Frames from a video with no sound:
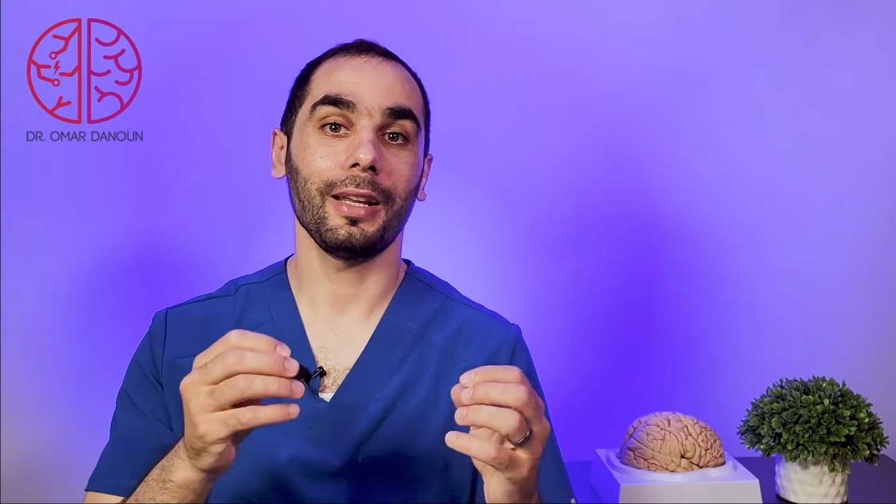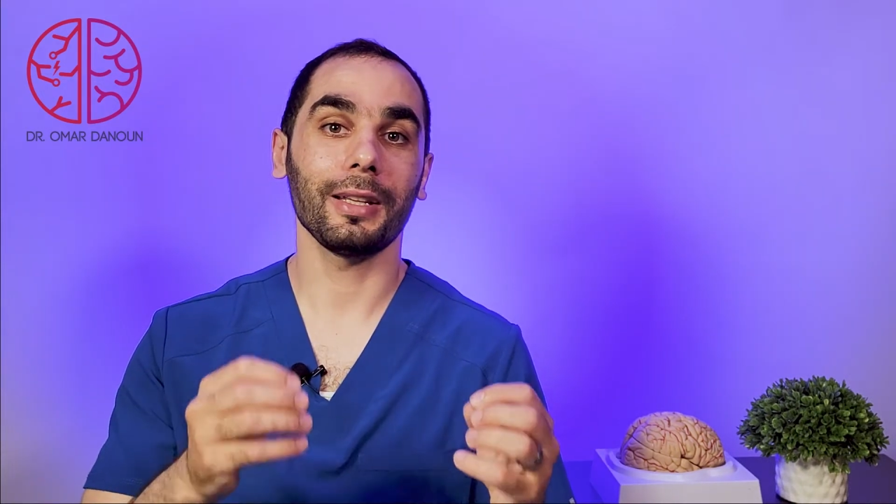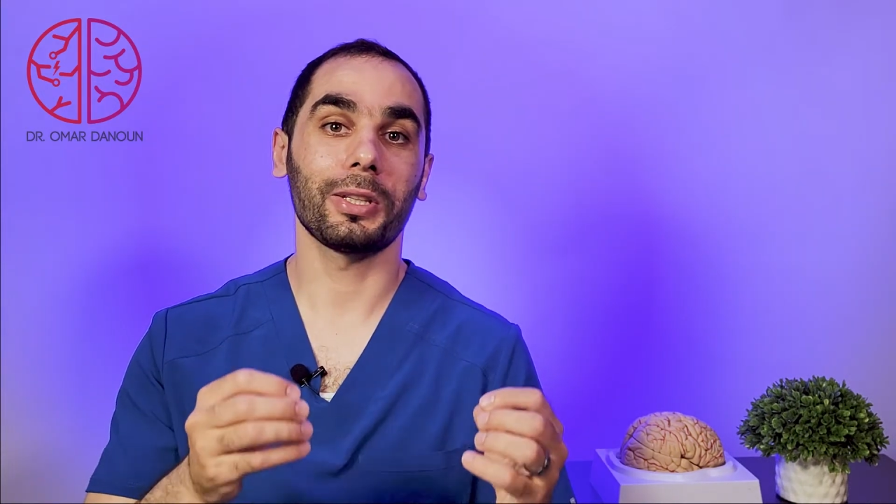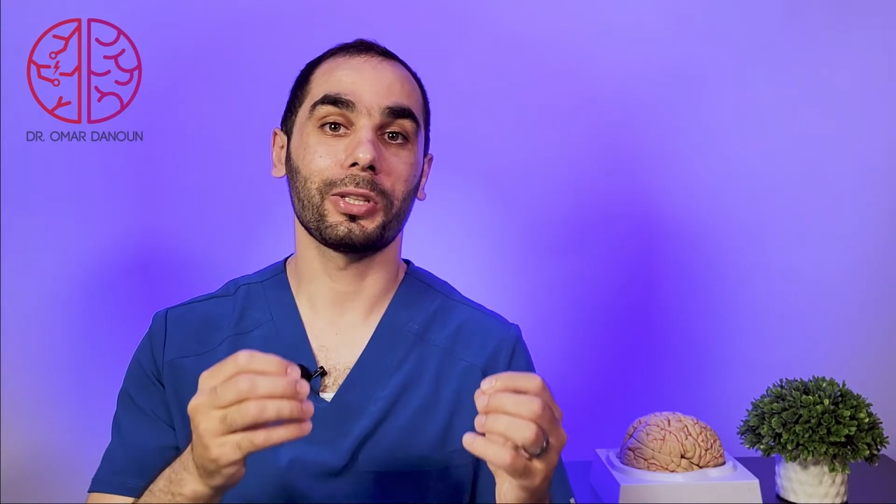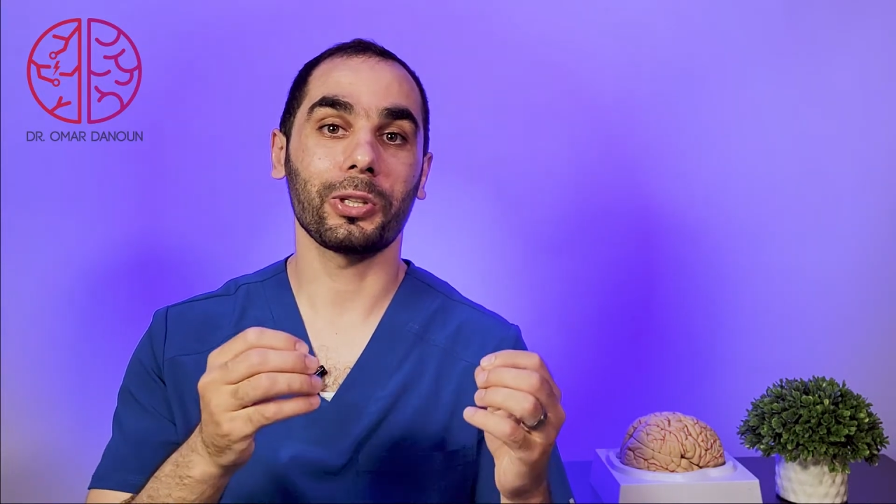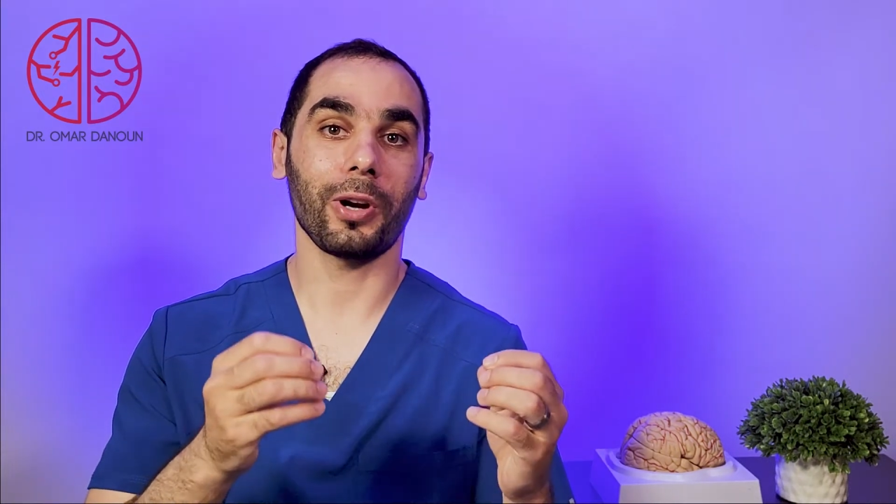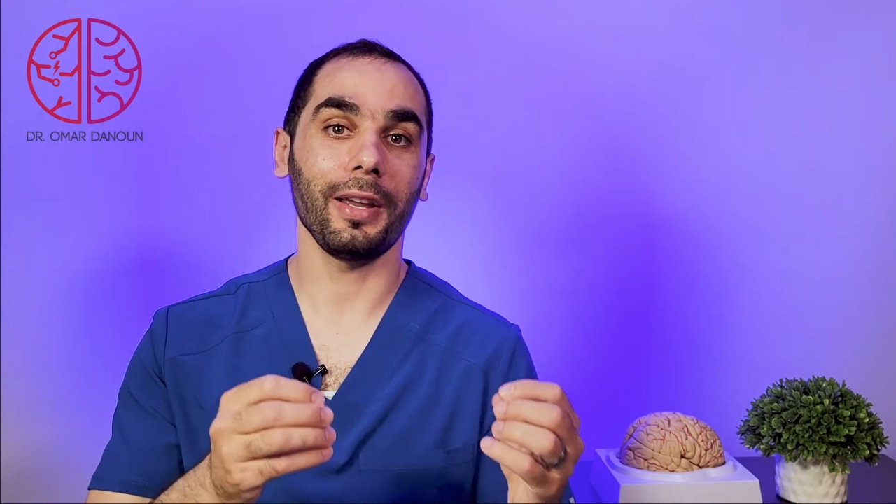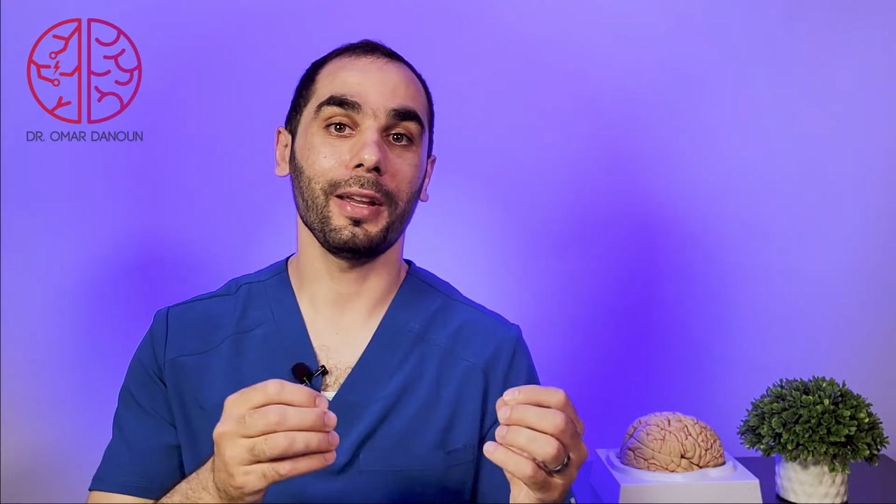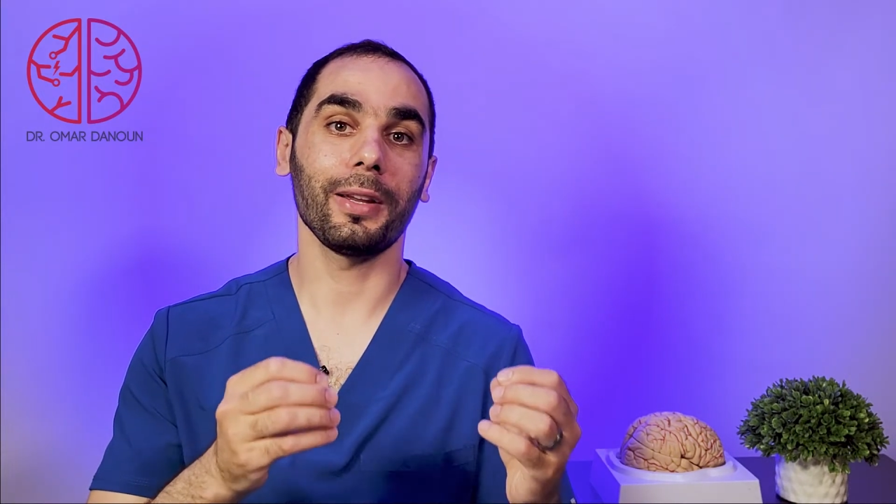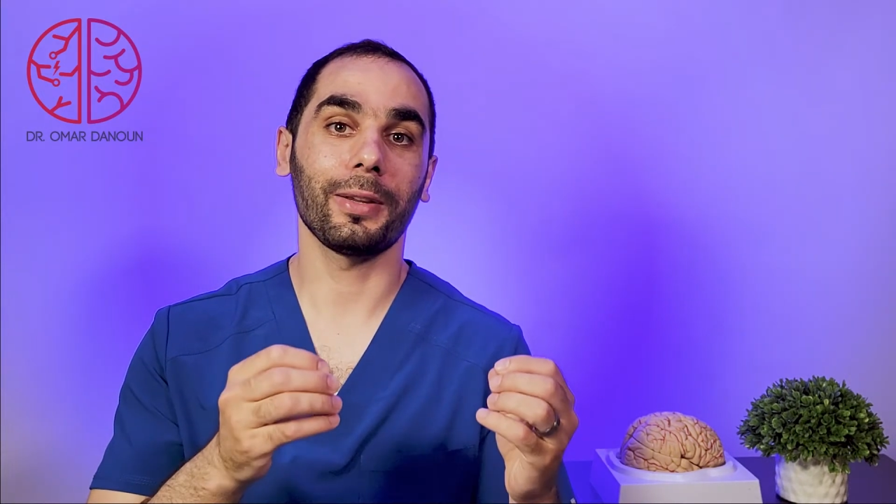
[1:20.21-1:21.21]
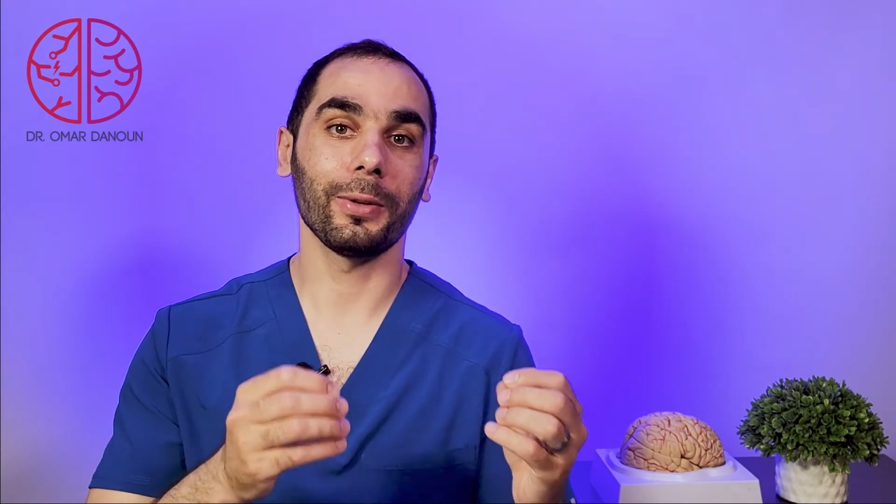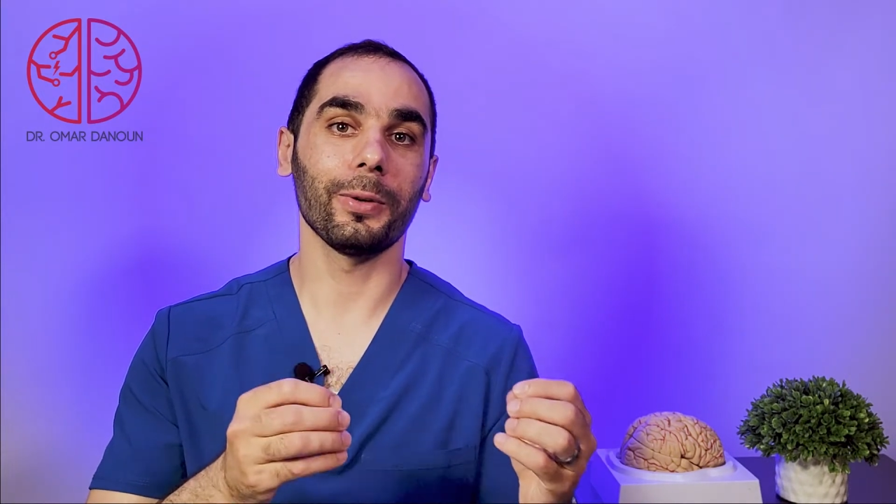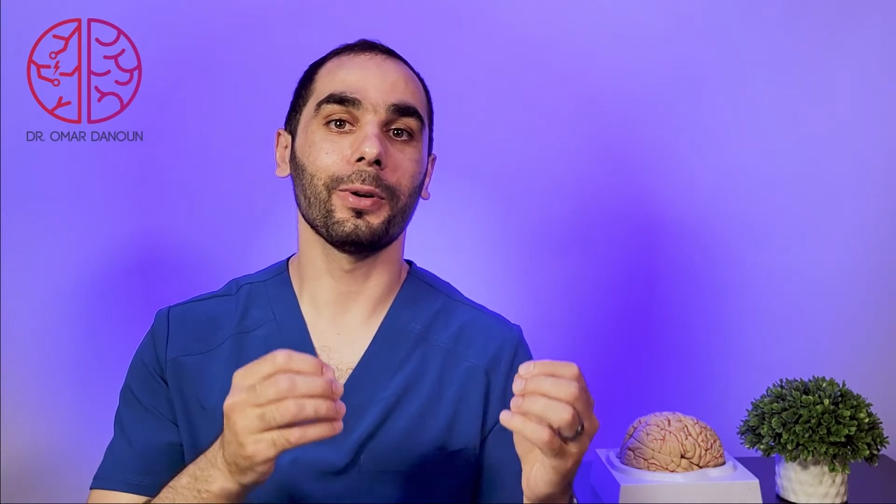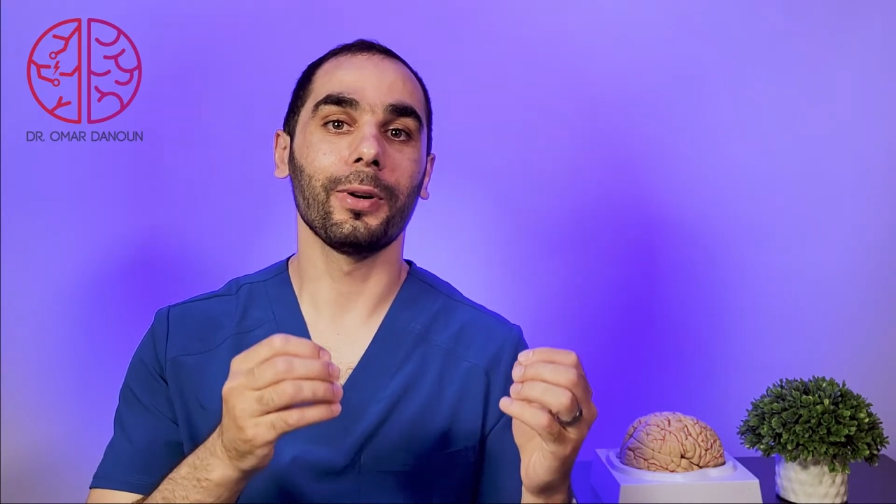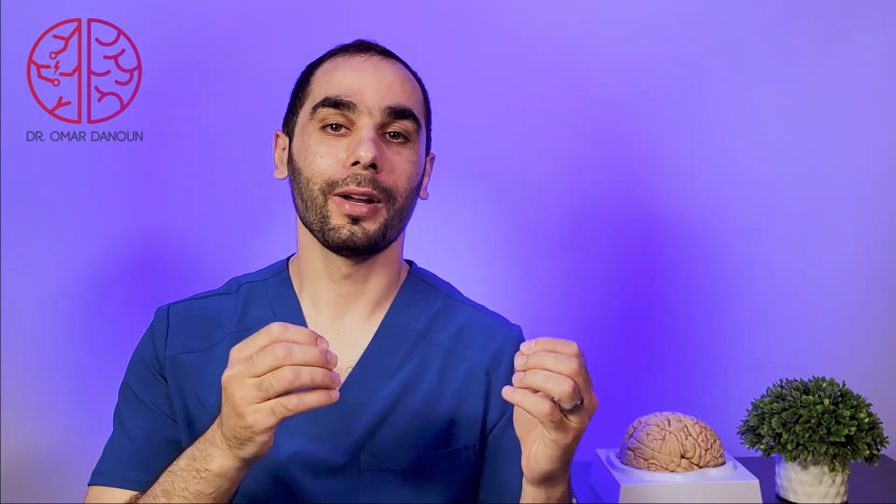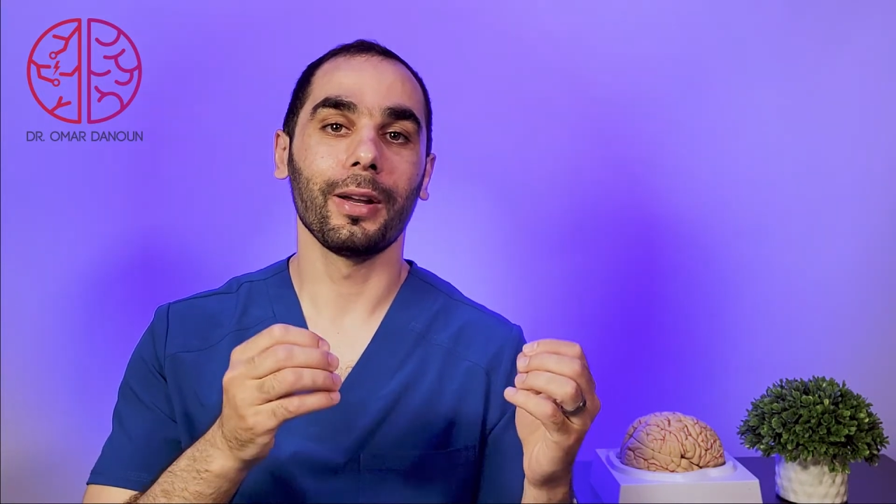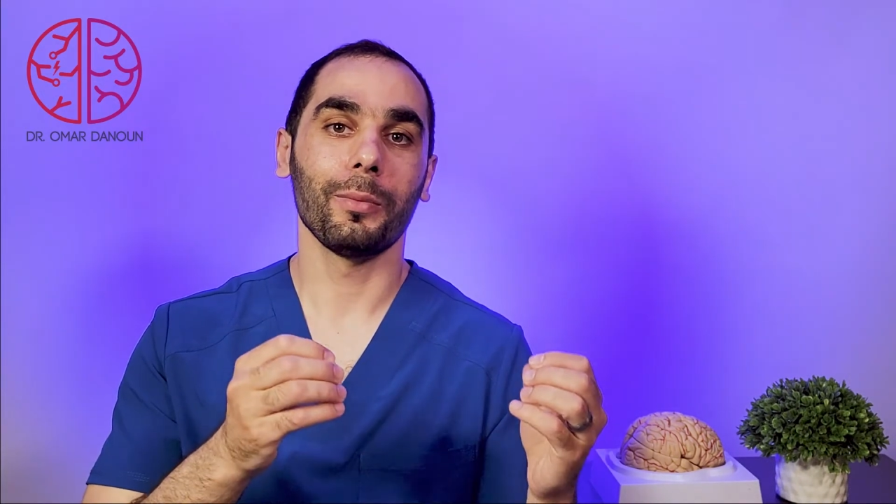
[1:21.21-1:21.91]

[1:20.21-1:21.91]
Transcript: is trying to